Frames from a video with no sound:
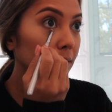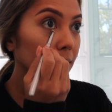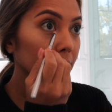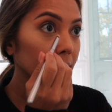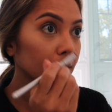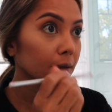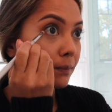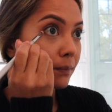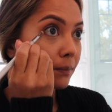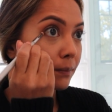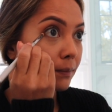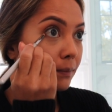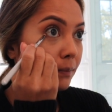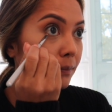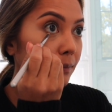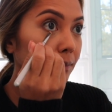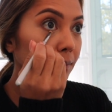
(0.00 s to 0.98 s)

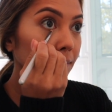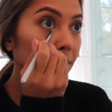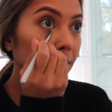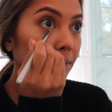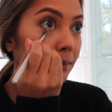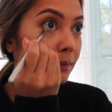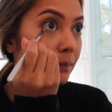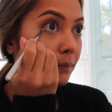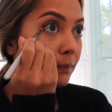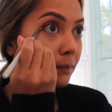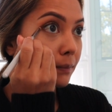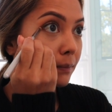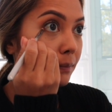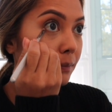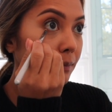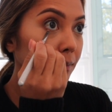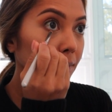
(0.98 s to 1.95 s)

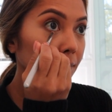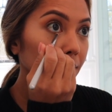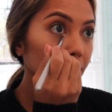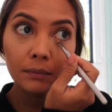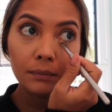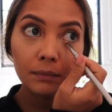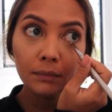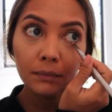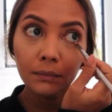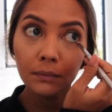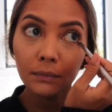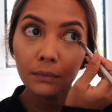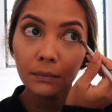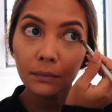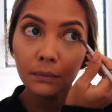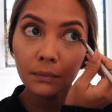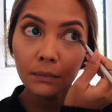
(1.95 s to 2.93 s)

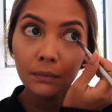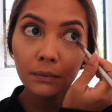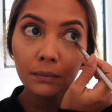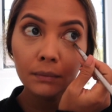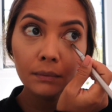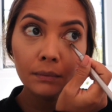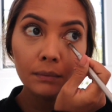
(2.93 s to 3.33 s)
(no one is talking)